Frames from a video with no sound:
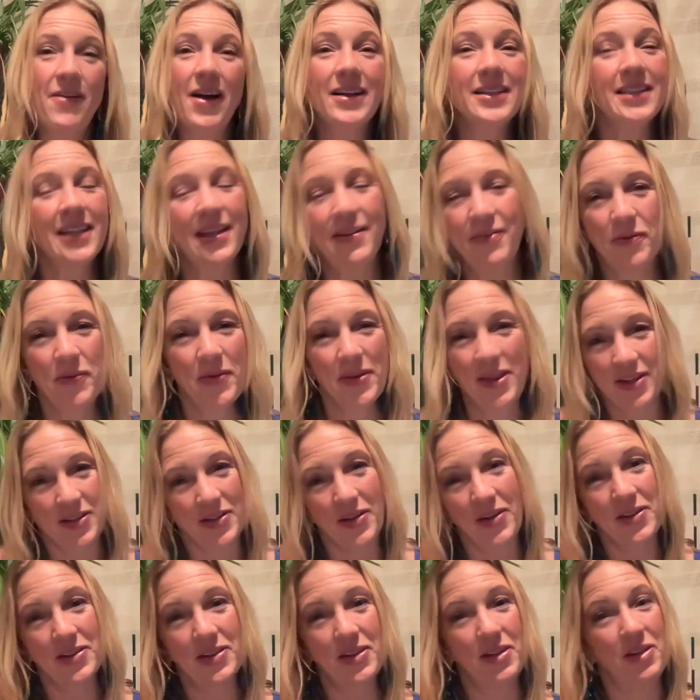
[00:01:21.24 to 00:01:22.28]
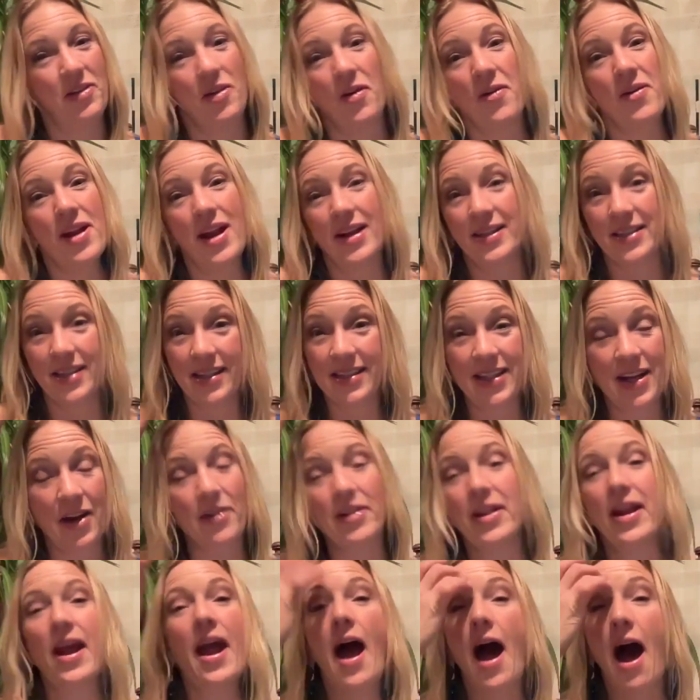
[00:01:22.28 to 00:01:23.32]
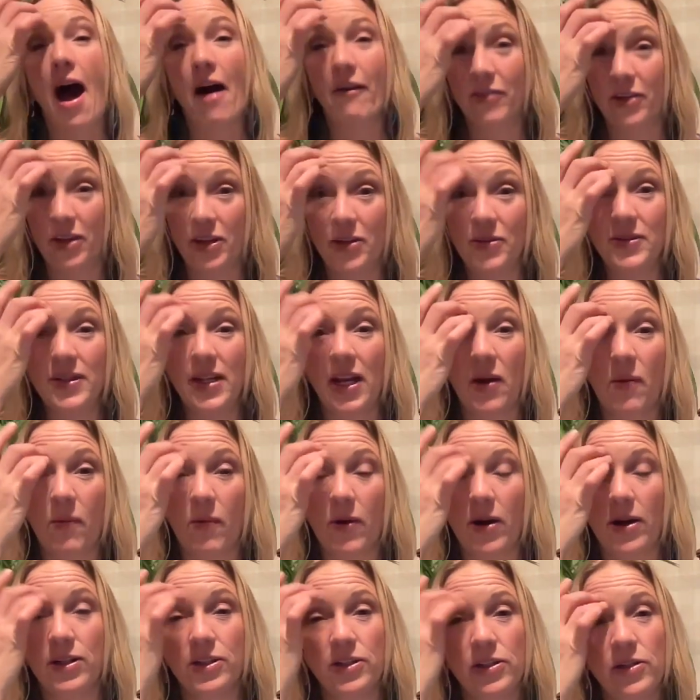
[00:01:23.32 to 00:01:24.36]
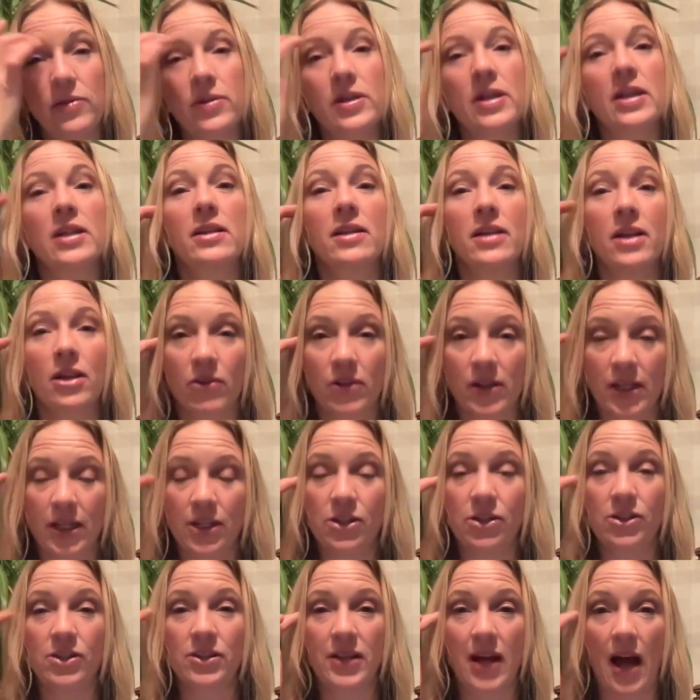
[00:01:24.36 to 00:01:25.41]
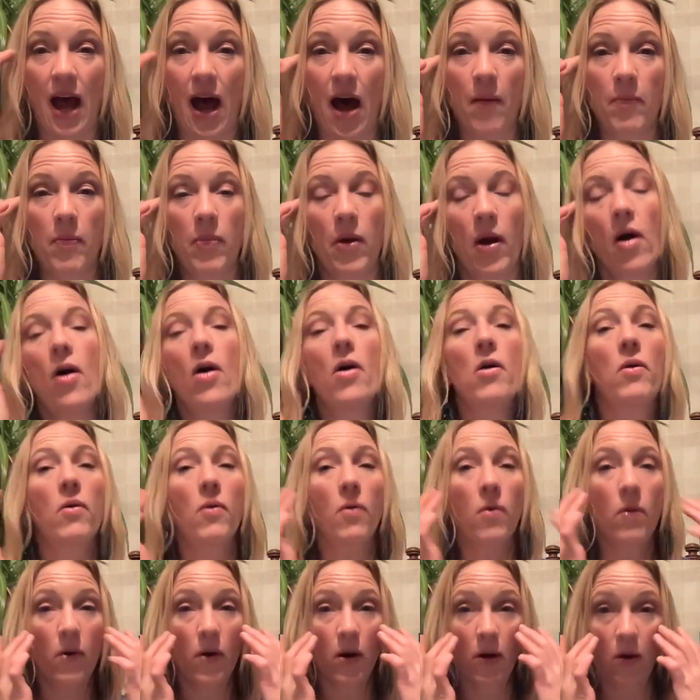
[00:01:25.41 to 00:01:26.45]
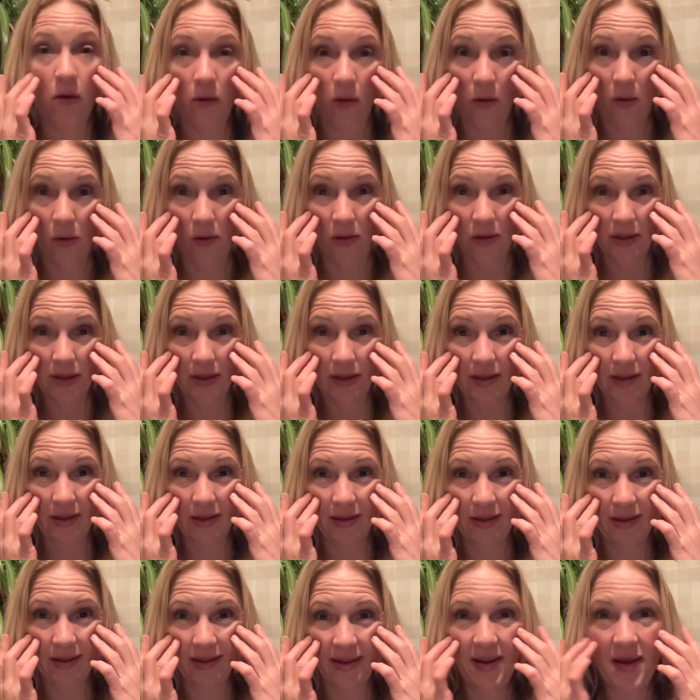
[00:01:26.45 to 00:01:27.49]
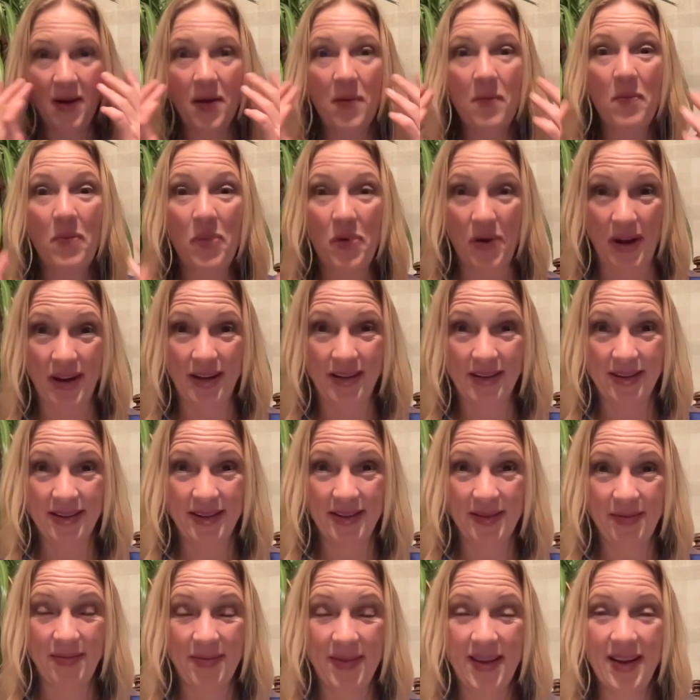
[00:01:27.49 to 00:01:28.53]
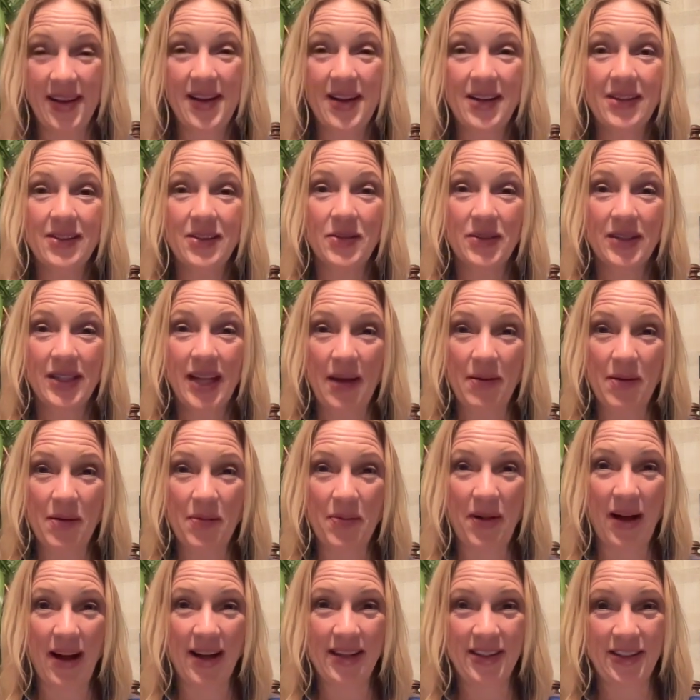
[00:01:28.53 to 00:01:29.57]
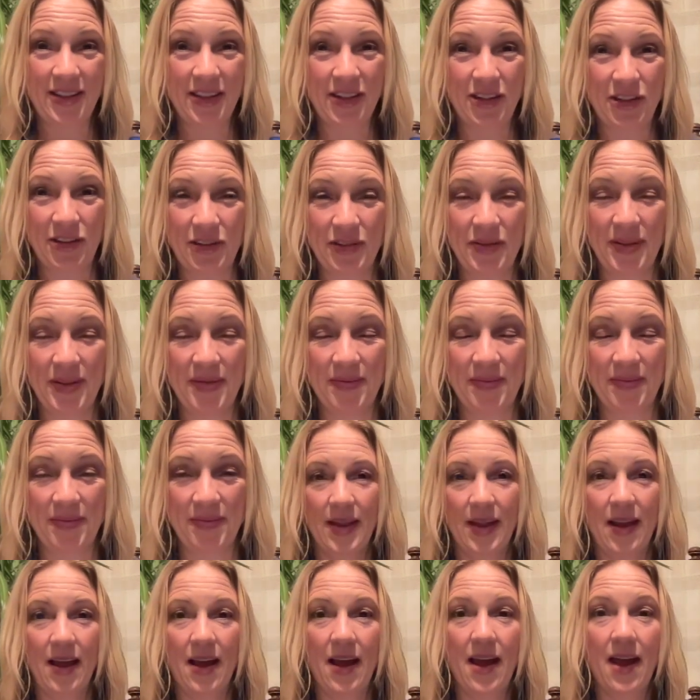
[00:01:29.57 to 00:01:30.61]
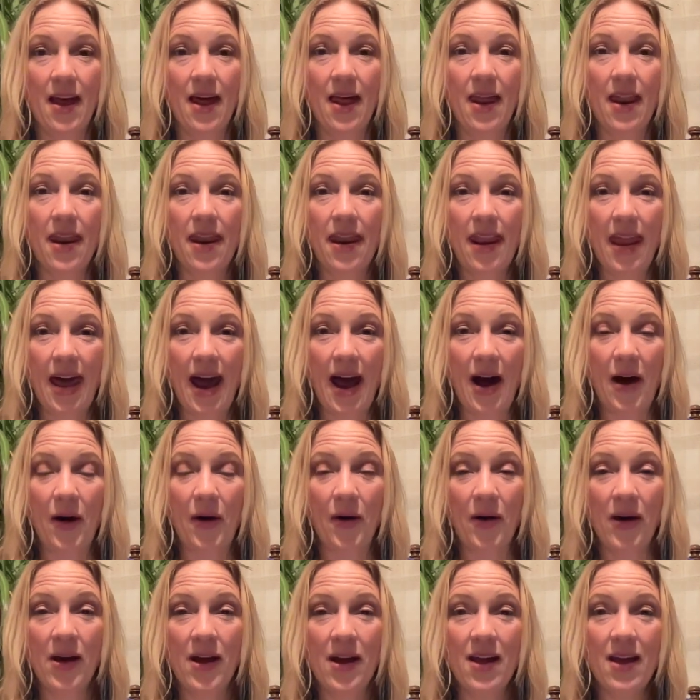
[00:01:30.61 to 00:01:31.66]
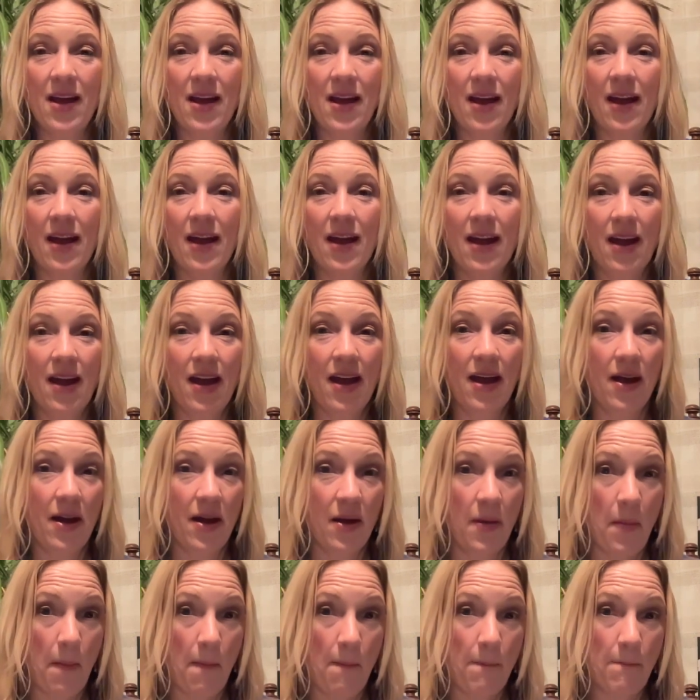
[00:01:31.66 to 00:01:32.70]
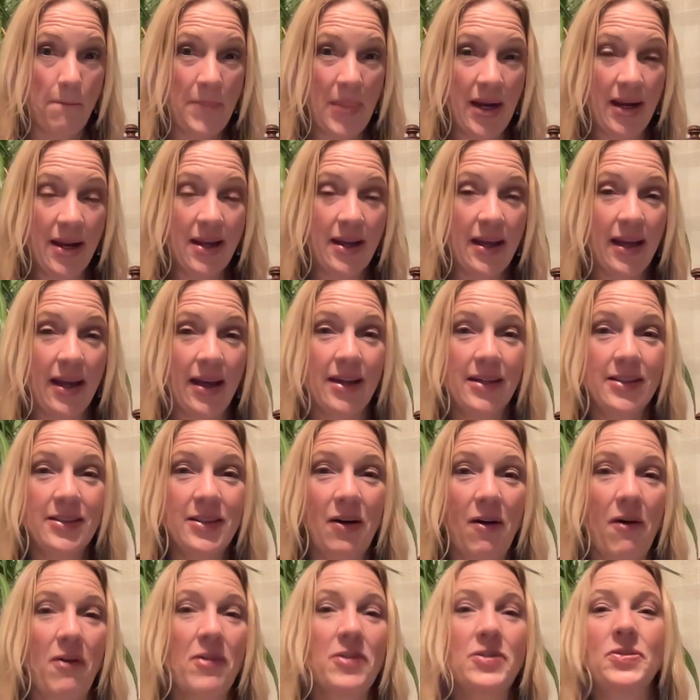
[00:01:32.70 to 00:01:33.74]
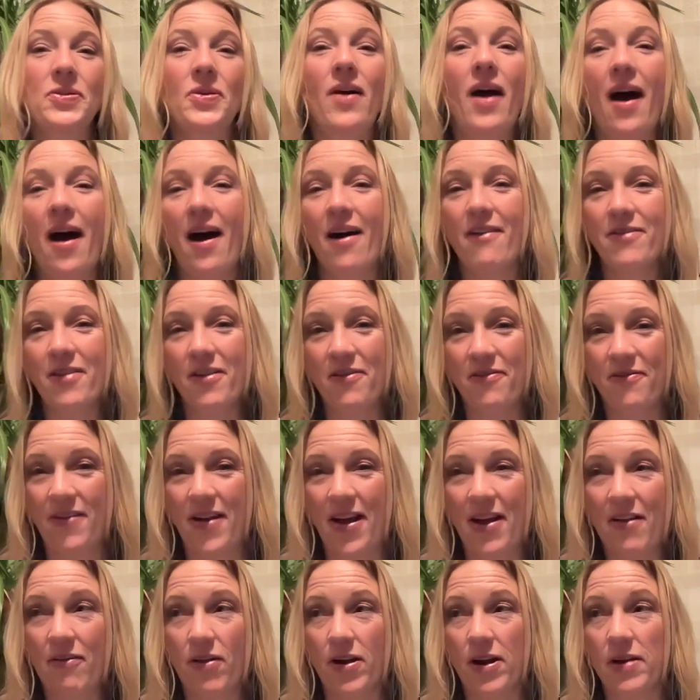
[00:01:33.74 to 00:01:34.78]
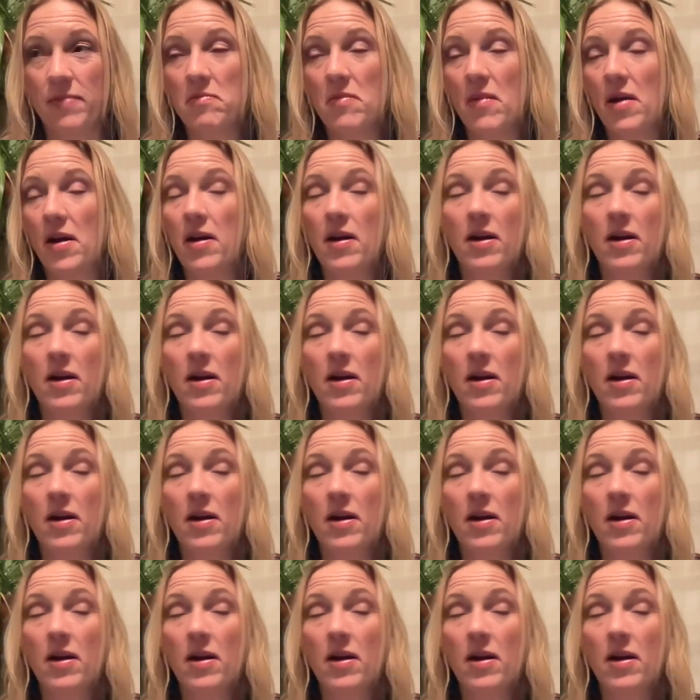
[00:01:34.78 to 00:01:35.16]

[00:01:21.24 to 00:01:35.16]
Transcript: fact even with adults you don't necessarily have to use any words you can literally just tap or hold points same applies to children now many kids also have a favorite